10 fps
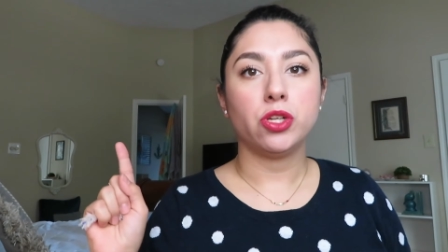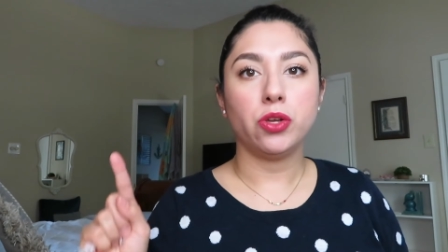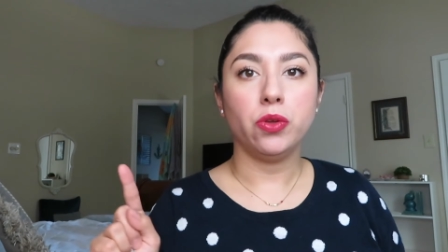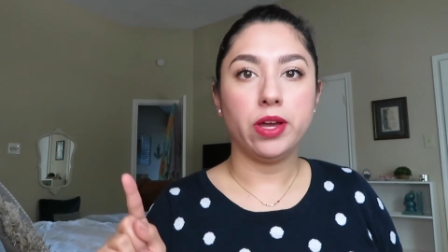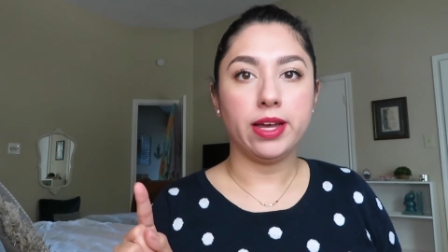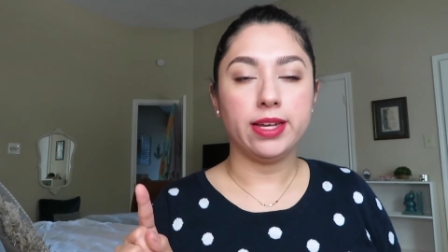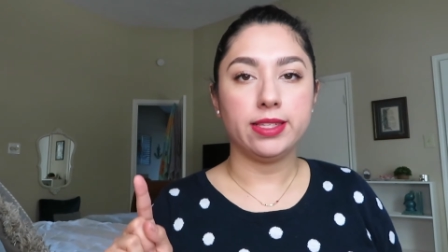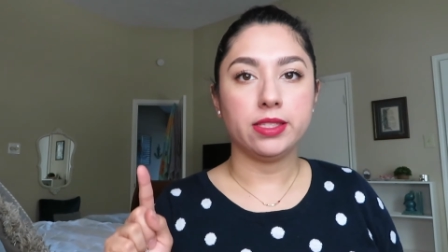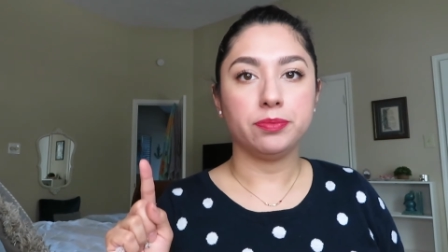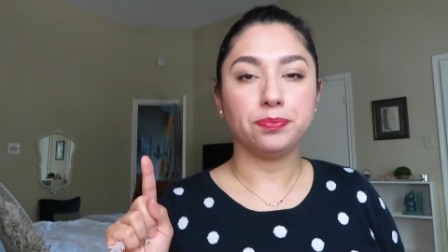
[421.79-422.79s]
show you
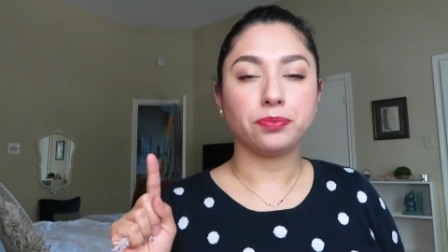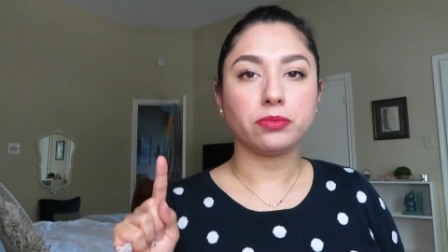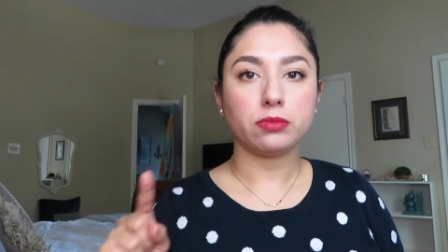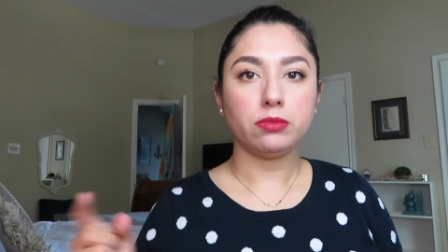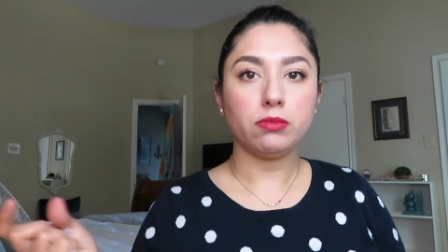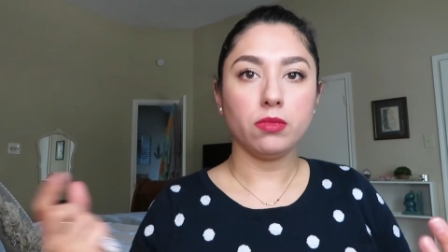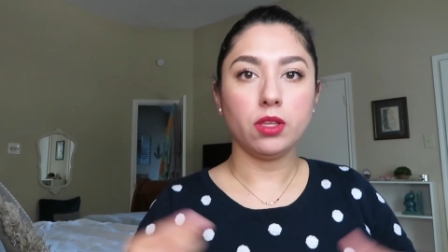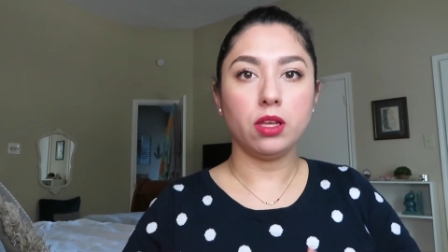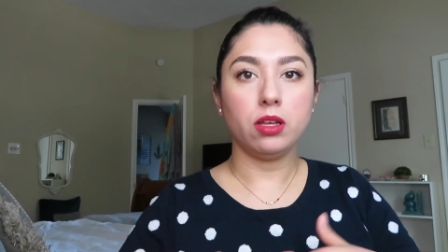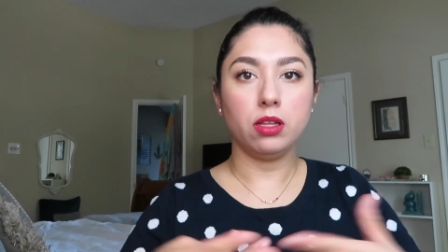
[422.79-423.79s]
guys
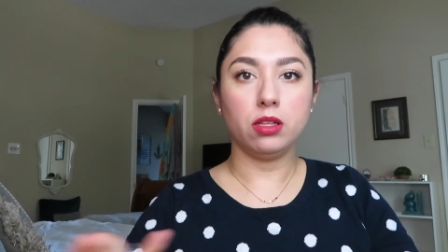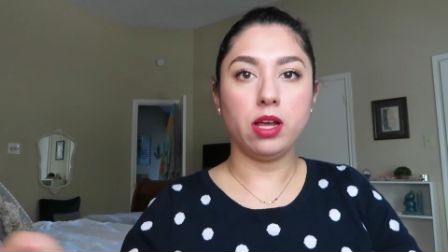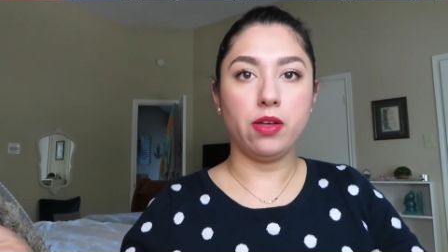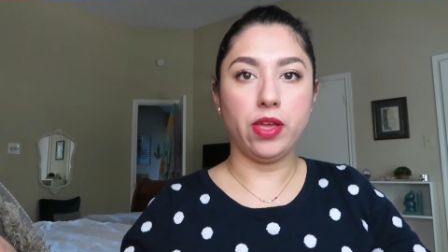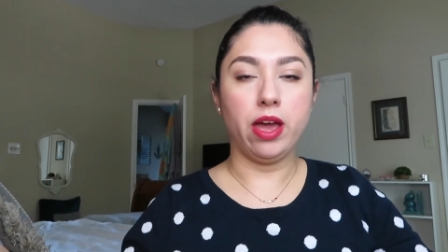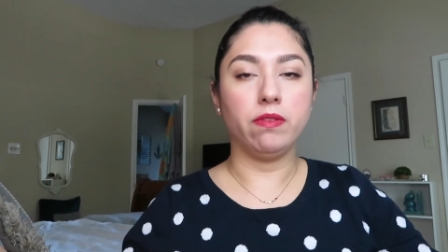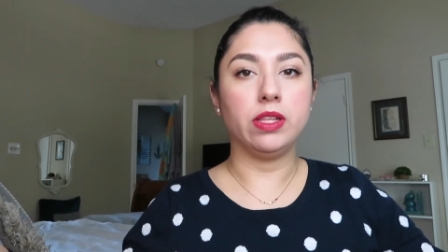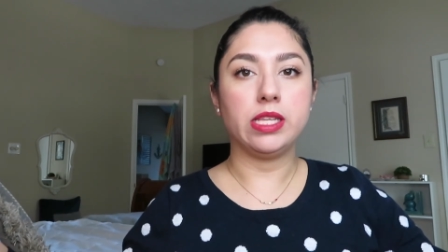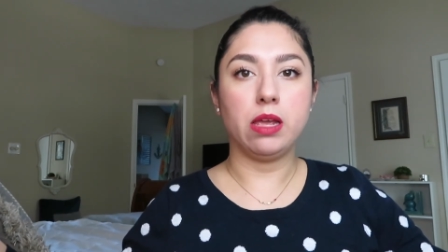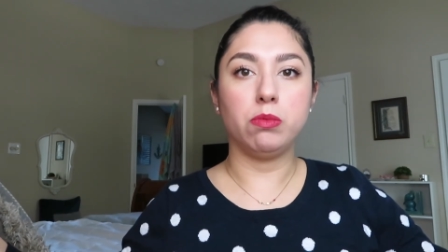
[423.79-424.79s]
how they have
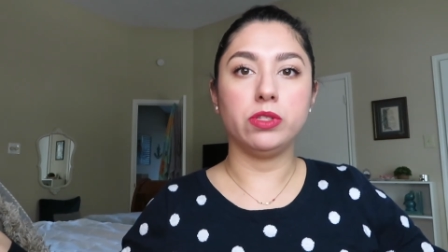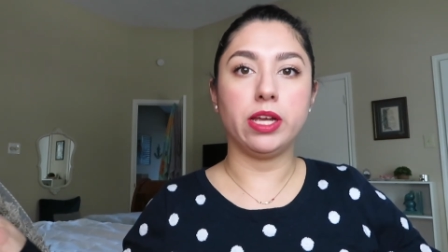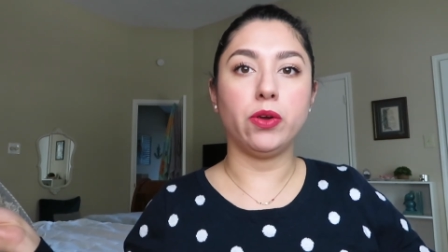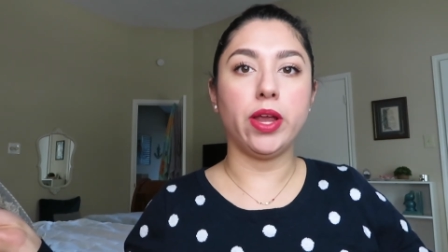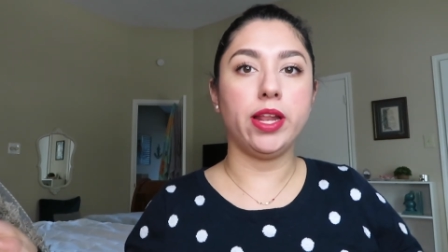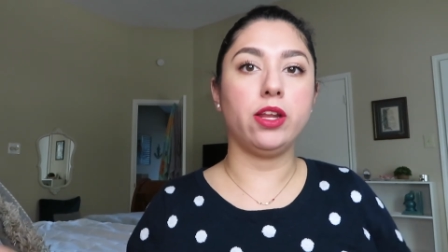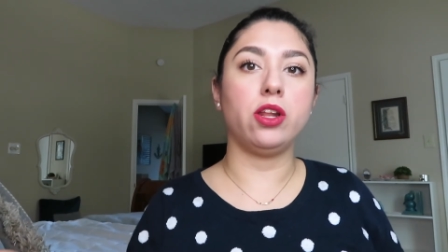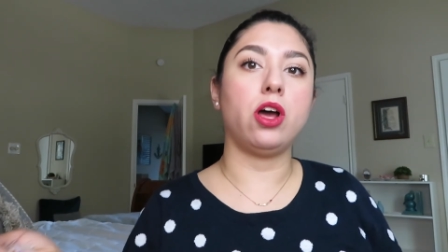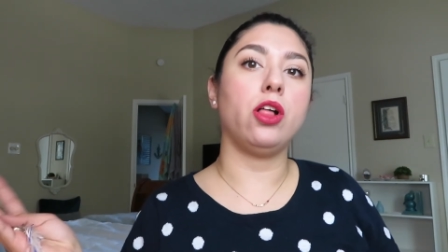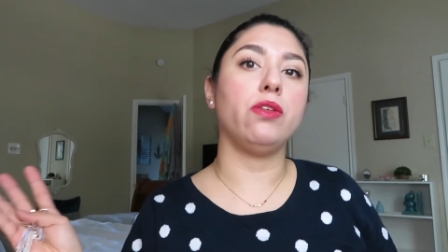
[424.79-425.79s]
the table decorated
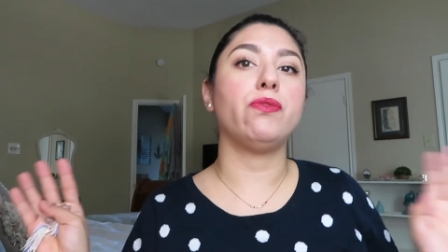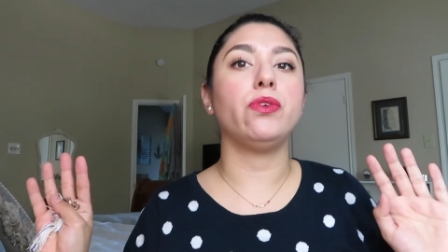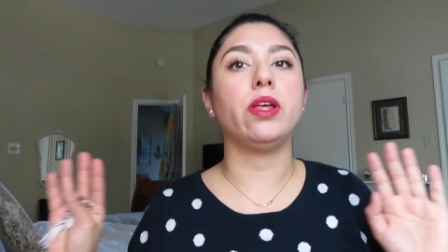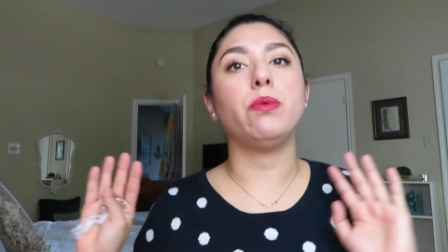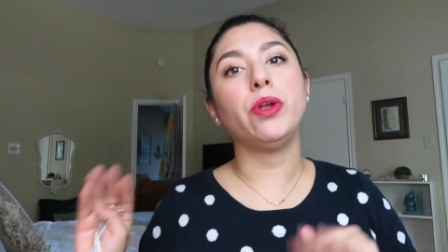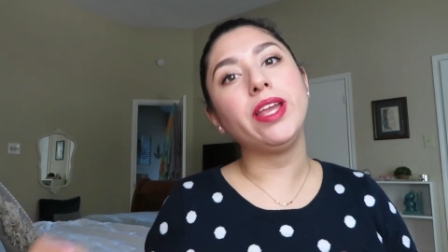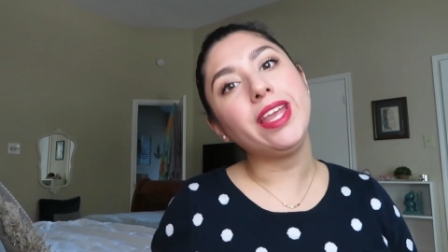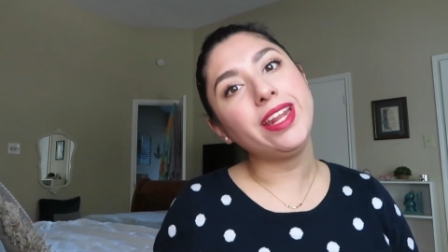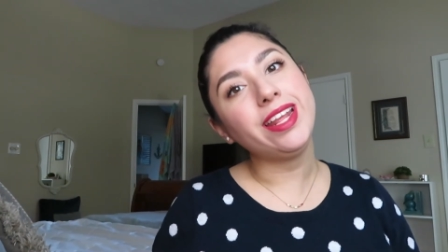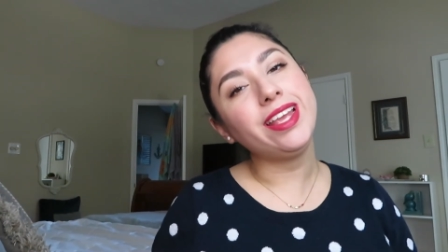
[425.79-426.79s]
and all the food that we're
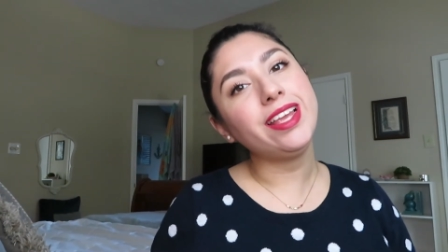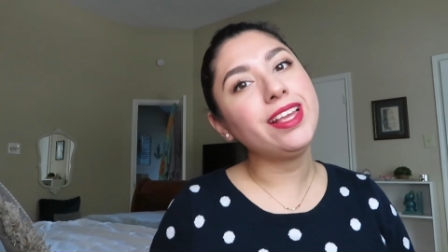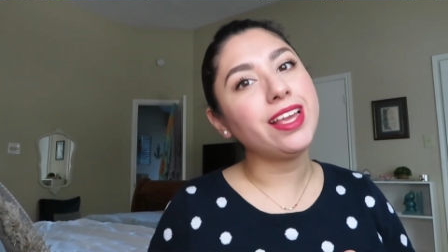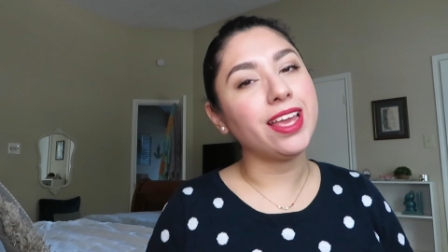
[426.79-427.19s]
eating.